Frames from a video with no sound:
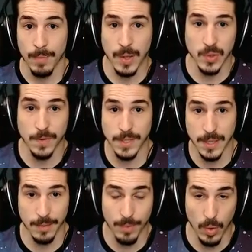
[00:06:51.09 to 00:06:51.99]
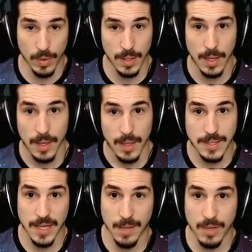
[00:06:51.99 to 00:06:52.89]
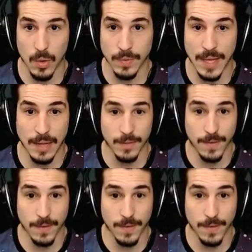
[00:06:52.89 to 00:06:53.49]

Buzzwole's physically bulky. He's not going to be going down